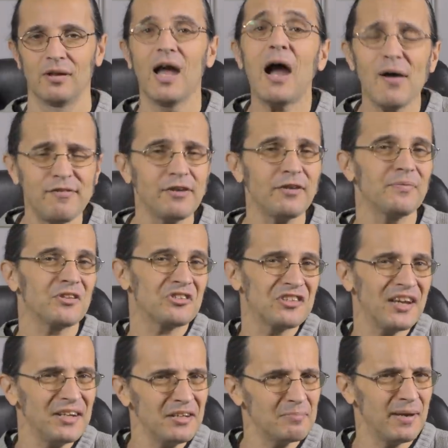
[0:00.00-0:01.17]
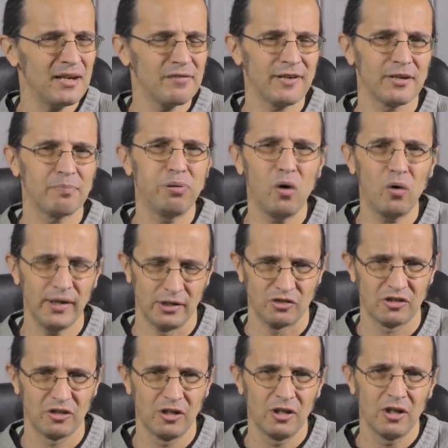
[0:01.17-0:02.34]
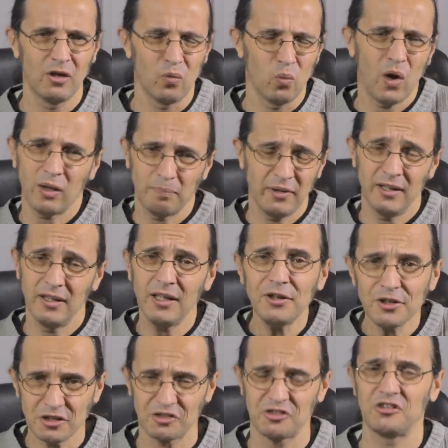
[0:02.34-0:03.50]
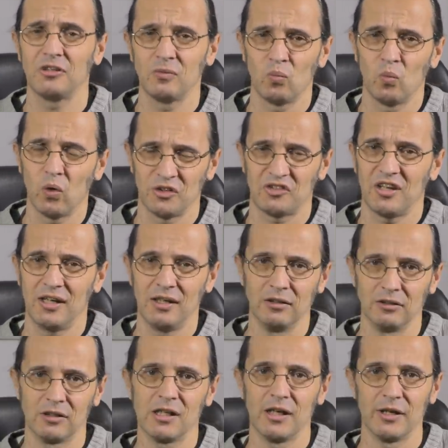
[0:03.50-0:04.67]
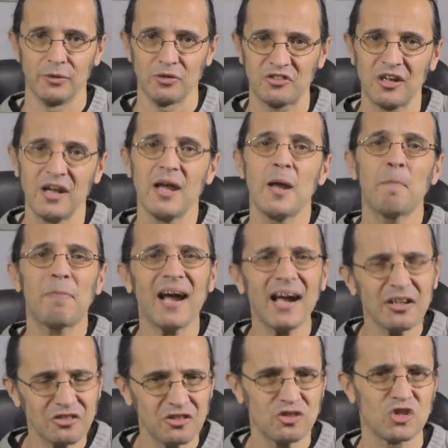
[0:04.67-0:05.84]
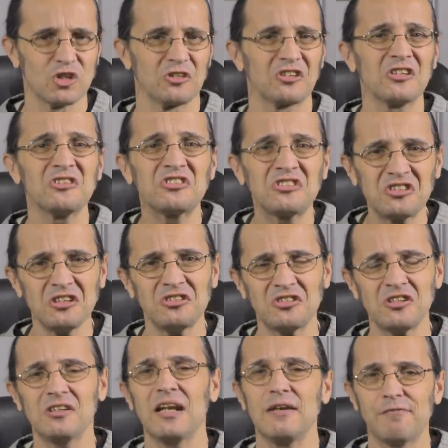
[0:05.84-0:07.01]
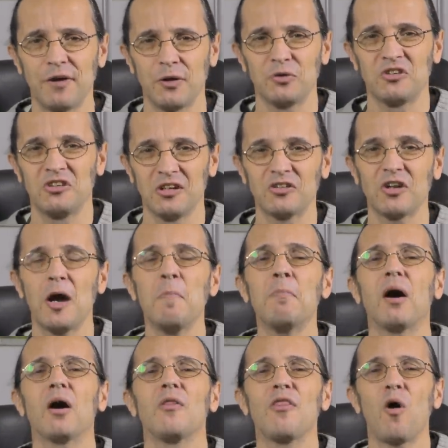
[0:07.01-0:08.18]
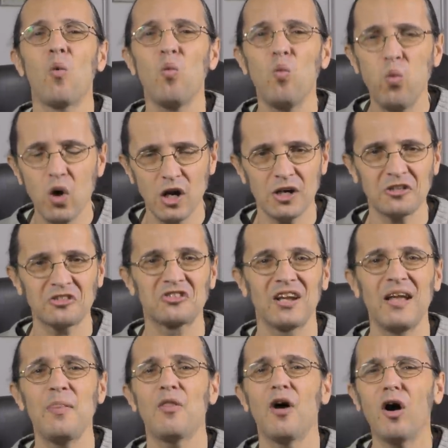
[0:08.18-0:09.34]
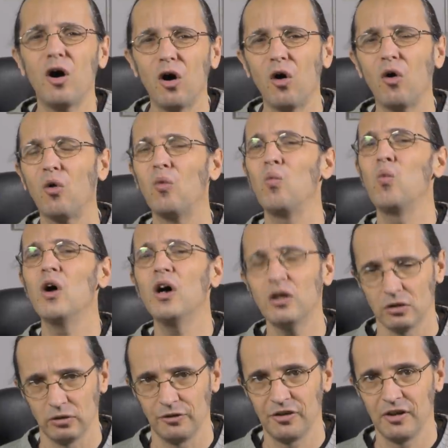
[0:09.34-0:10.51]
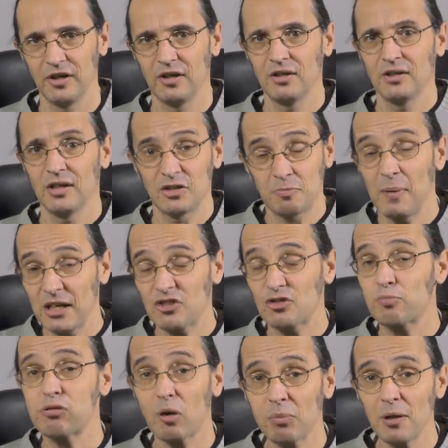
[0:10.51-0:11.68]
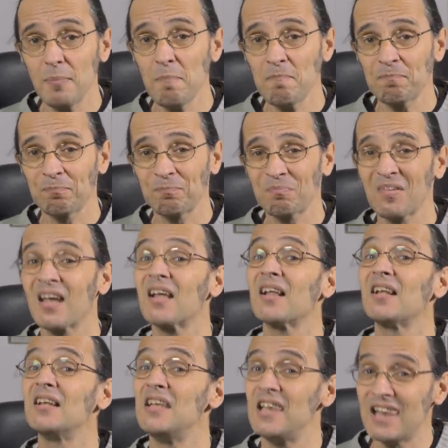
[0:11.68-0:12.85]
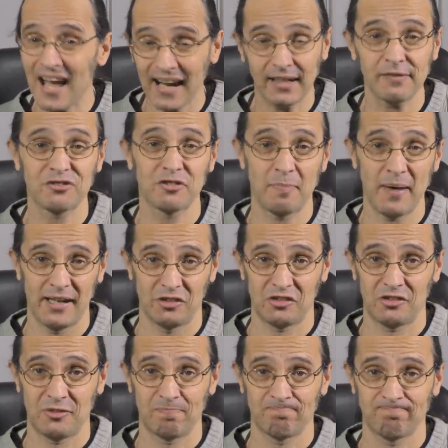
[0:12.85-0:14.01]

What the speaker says: However, the Senate may have had a point. While Berliners didn't want Tegel closed, passengers consistently voted it among the worst in the whole world. Its biggest problem? Lack of space.